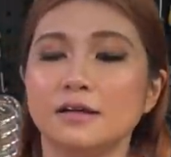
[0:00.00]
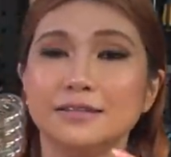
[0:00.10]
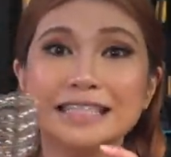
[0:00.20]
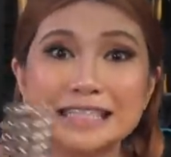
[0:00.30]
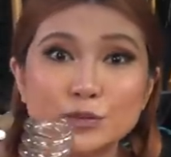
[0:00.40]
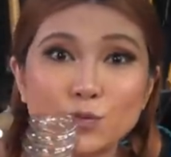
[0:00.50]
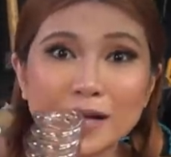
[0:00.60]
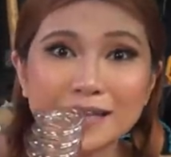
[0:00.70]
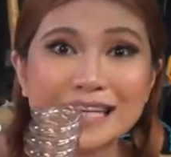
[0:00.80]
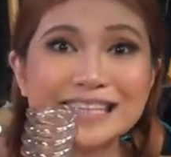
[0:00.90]
This
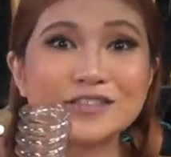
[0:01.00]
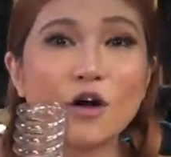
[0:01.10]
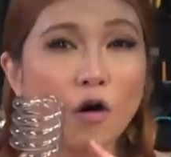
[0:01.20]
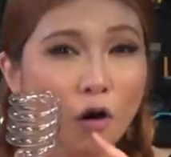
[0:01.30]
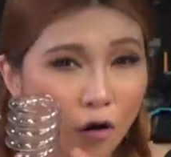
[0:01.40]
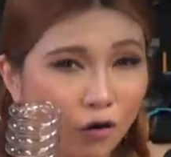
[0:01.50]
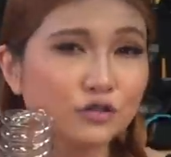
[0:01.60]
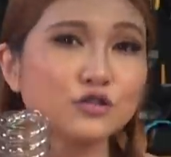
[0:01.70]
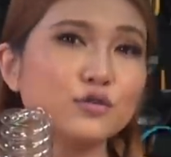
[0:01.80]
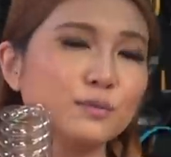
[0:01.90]
one is
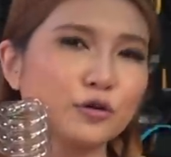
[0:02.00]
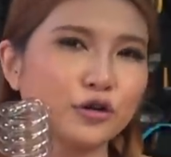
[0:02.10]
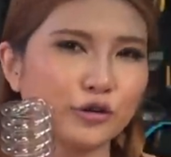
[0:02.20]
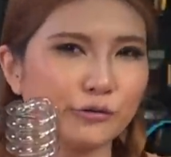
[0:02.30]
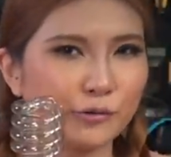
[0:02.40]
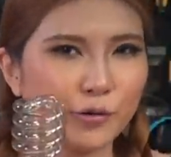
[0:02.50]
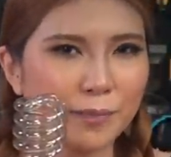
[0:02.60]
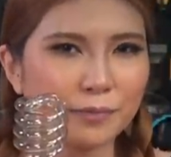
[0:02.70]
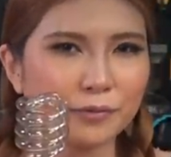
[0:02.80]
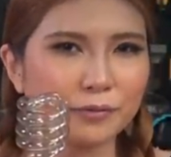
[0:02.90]
also mercury
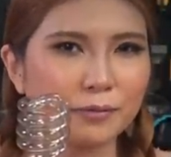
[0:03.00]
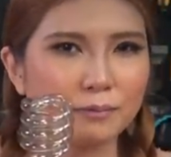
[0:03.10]
vapor,